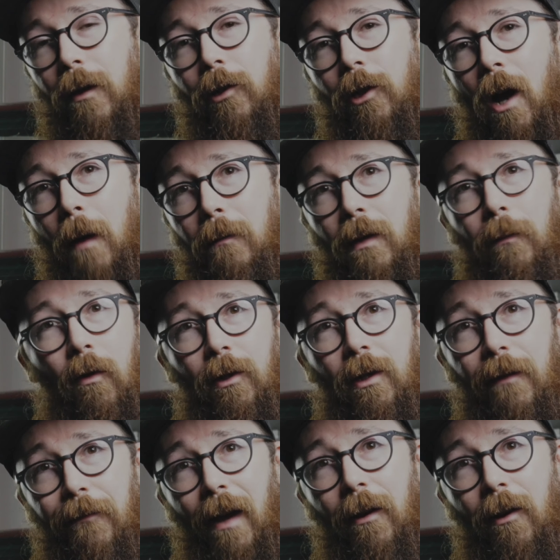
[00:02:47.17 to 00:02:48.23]
a shop to push
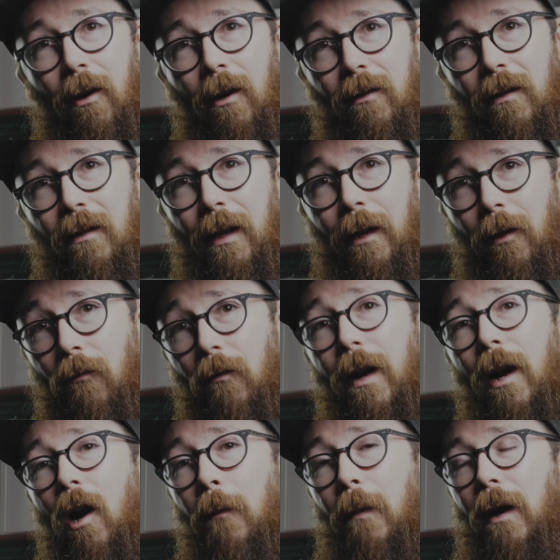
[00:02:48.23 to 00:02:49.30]
the fenders in the
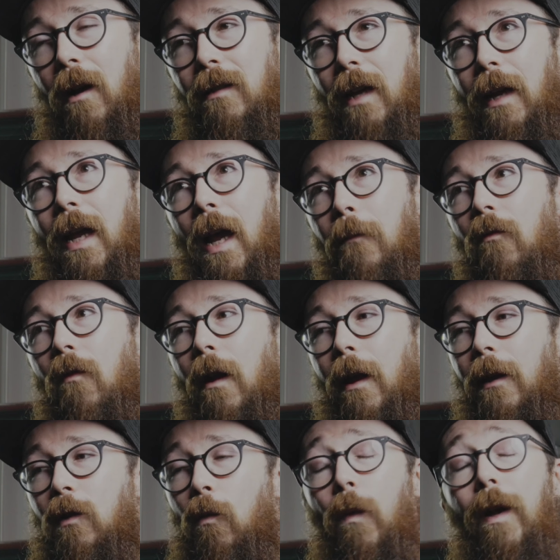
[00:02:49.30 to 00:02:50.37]
rear because I kept running
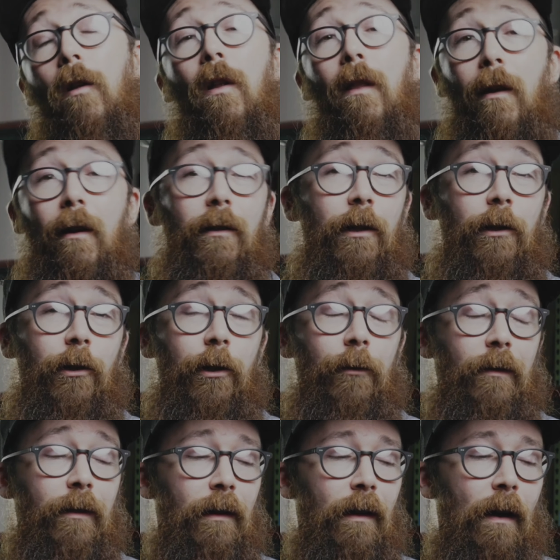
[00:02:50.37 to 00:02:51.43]
into wheel clearance
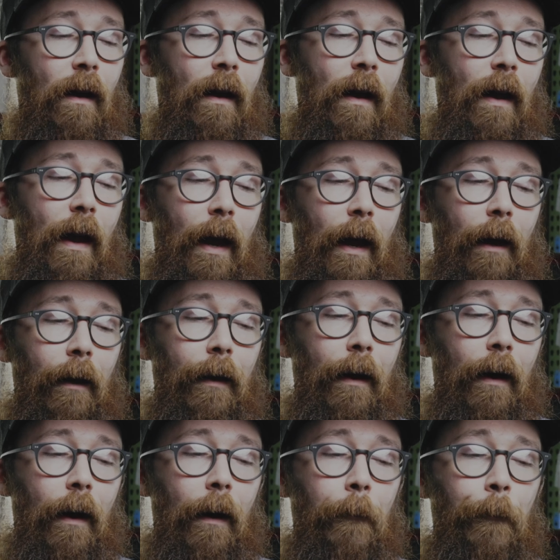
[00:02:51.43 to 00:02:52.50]
issues. And
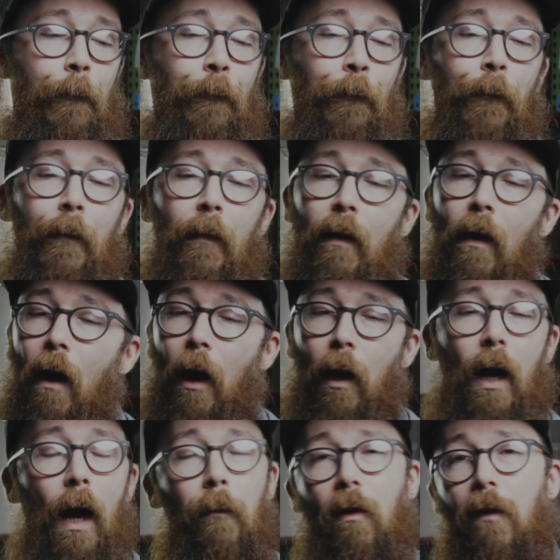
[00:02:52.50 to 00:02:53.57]
a
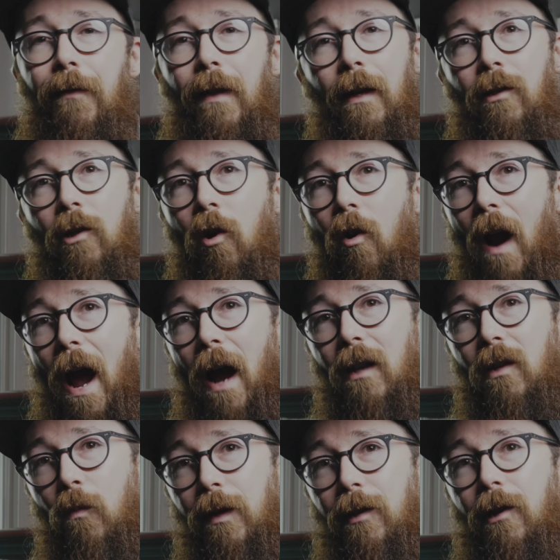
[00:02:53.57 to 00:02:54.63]
couple of things
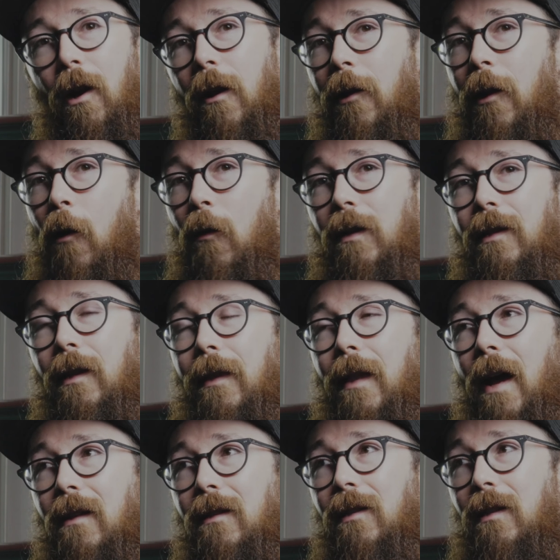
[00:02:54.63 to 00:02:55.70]
cracked. We started noticing
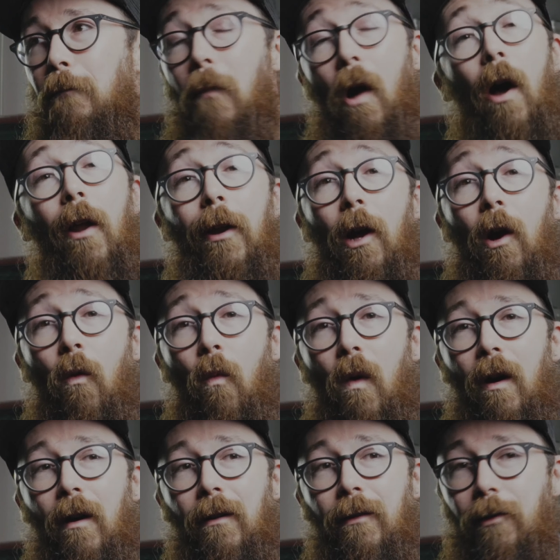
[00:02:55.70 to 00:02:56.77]
that some Bondo
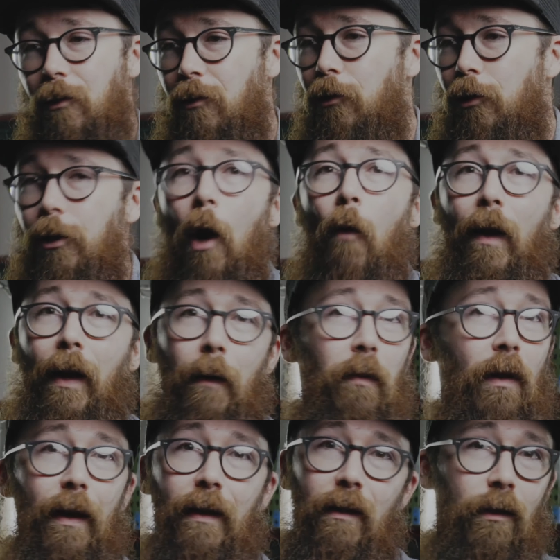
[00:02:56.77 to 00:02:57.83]
was showing in
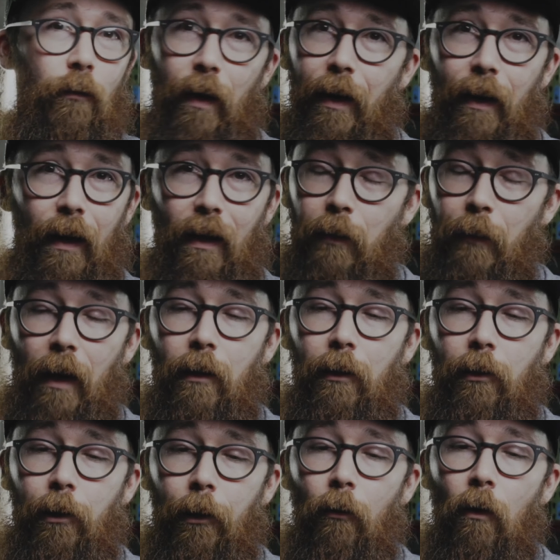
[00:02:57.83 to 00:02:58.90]
places we didn't expect it
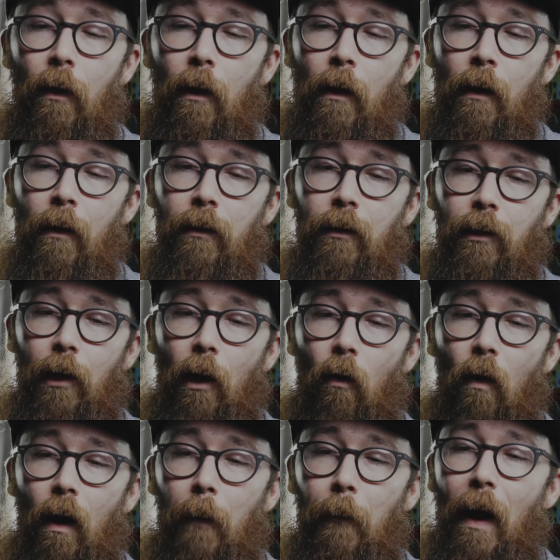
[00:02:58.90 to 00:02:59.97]
to. So
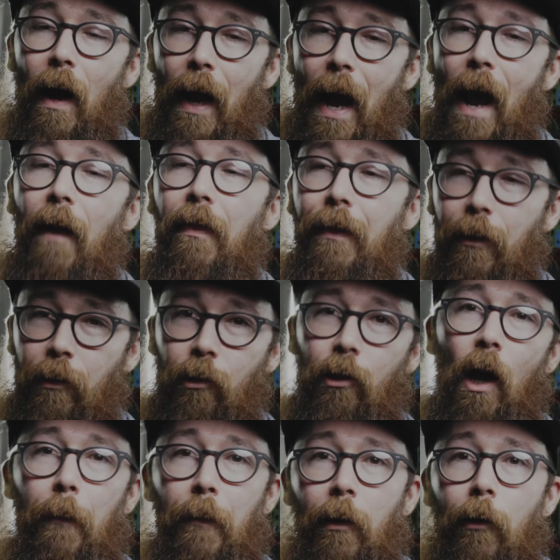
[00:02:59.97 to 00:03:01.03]
I had this
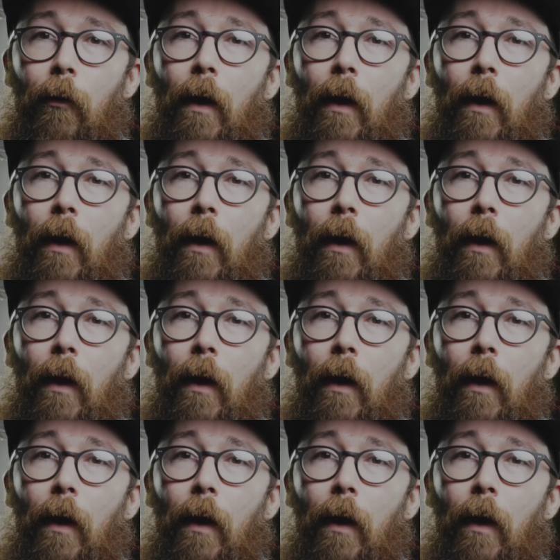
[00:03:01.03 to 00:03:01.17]
shop in New